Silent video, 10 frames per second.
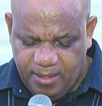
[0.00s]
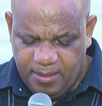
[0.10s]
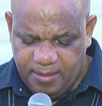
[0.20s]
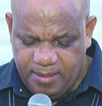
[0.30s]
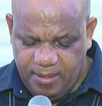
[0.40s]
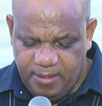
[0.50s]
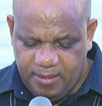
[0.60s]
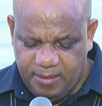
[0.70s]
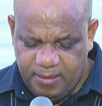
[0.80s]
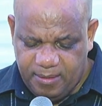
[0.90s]
then
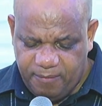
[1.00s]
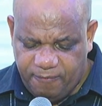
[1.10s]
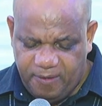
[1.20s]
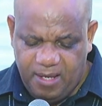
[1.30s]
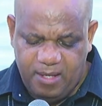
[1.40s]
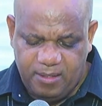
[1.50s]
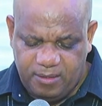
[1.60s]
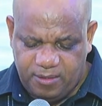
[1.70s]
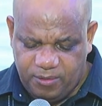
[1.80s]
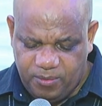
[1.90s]
the
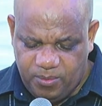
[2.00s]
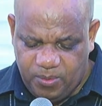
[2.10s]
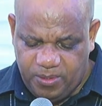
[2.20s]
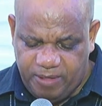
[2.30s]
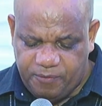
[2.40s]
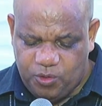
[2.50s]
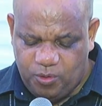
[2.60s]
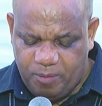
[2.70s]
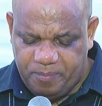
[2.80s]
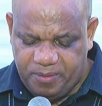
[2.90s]
flood would have
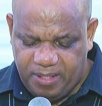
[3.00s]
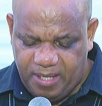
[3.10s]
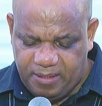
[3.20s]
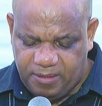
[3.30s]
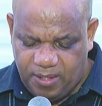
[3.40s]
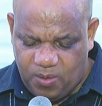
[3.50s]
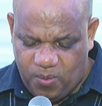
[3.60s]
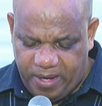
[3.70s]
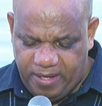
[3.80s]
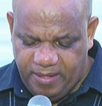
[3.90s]
swept us
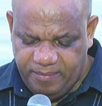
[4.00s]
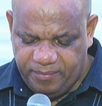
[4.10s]
away.